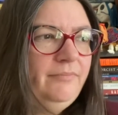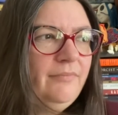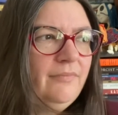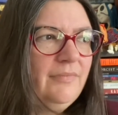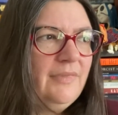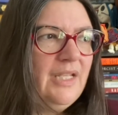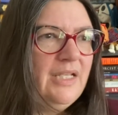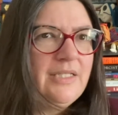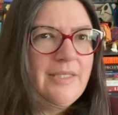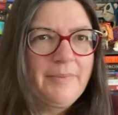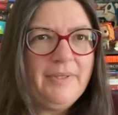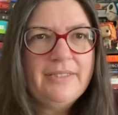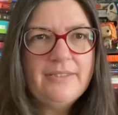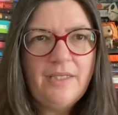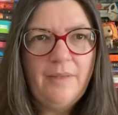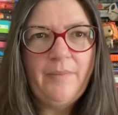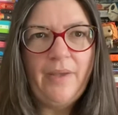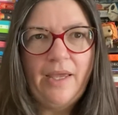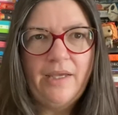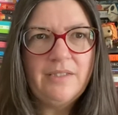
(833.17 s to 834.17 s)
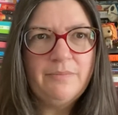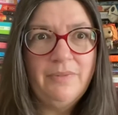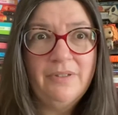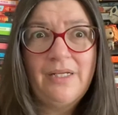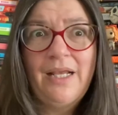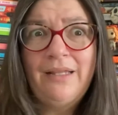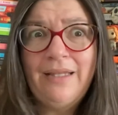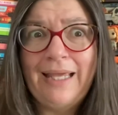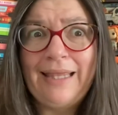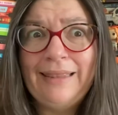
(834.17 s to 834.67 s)
I gonna be some ice, but
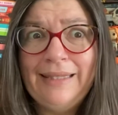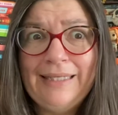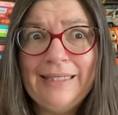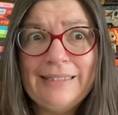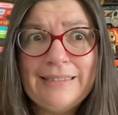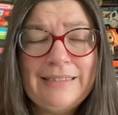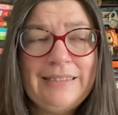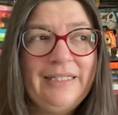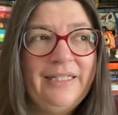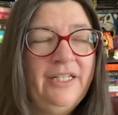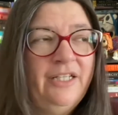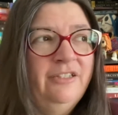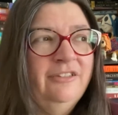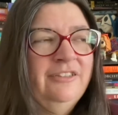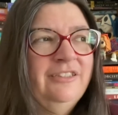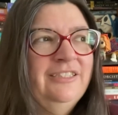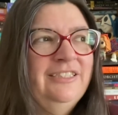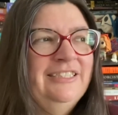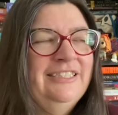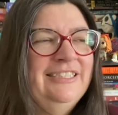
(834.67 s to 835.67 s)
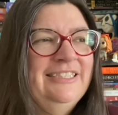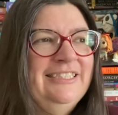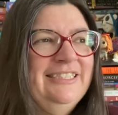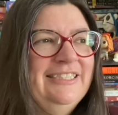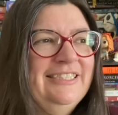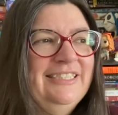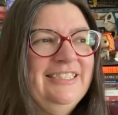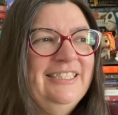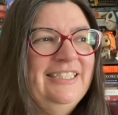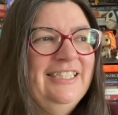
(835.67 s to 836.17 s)
not like this, you know.
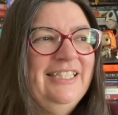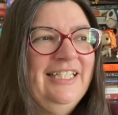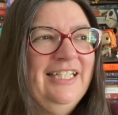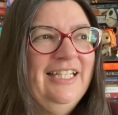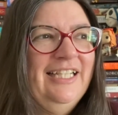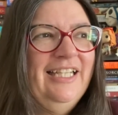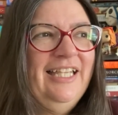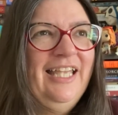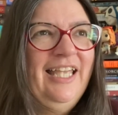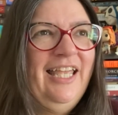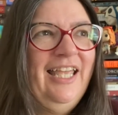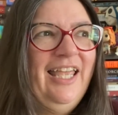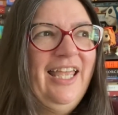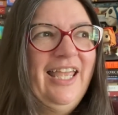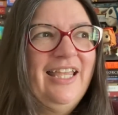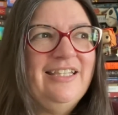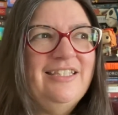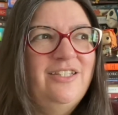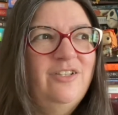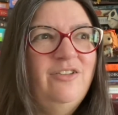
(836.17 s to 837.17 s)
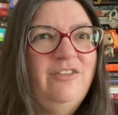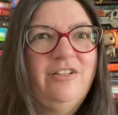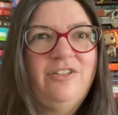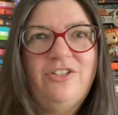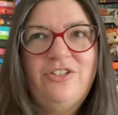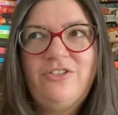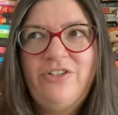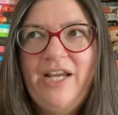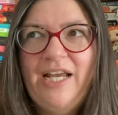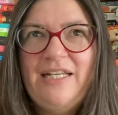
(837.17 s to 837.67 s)
And so they're
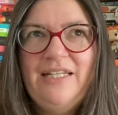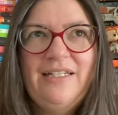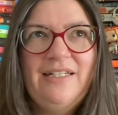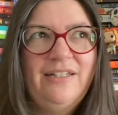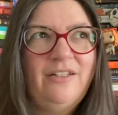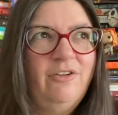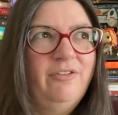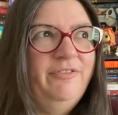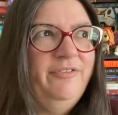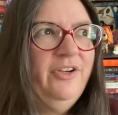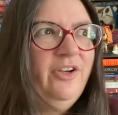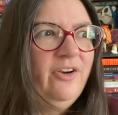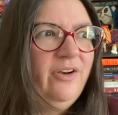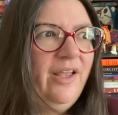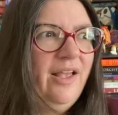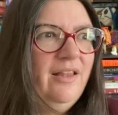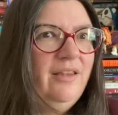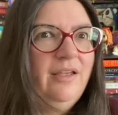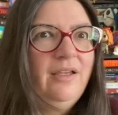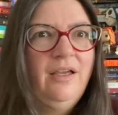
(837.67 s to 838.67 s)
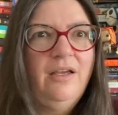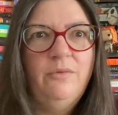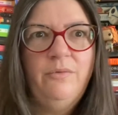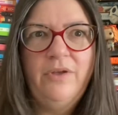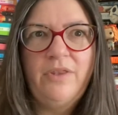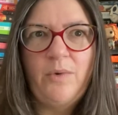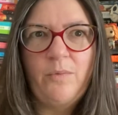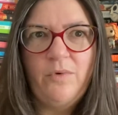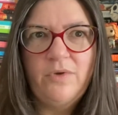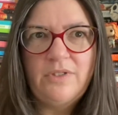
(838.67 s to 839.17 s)
stranded and they're figuring out like oh, what
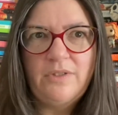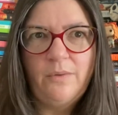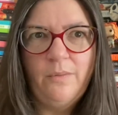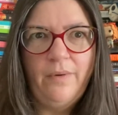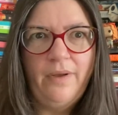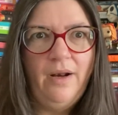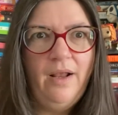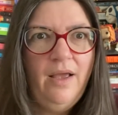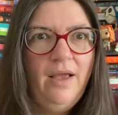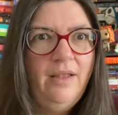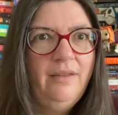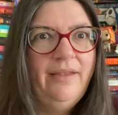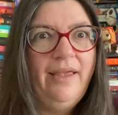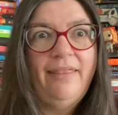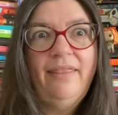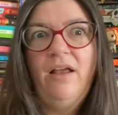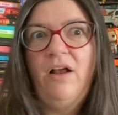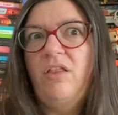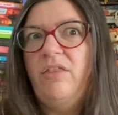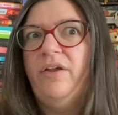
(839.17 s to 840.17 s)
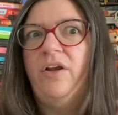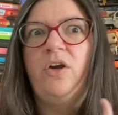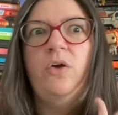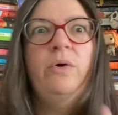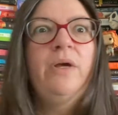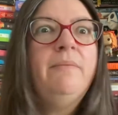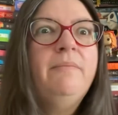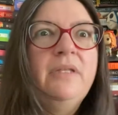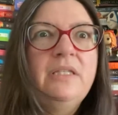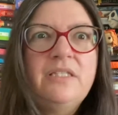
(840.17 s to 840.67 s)
the world's going on. Like their all their
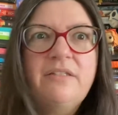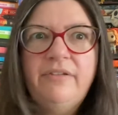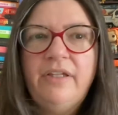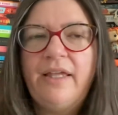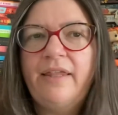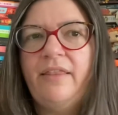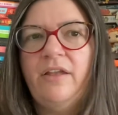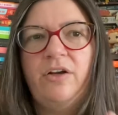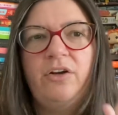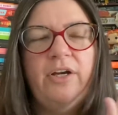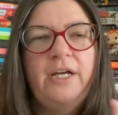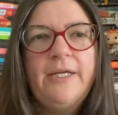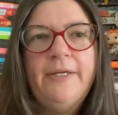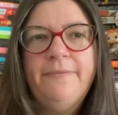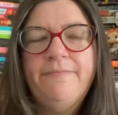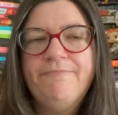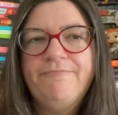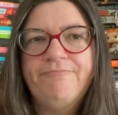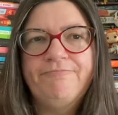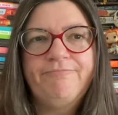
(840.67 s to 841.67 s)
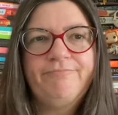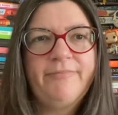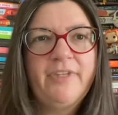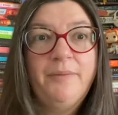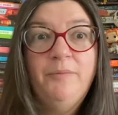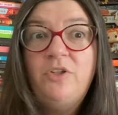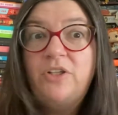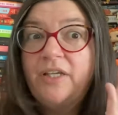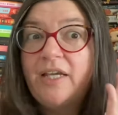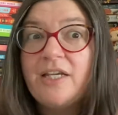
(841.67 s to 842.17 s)
equipment, feel like their um,
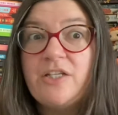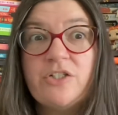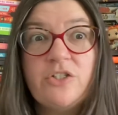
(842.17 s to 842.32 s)
communication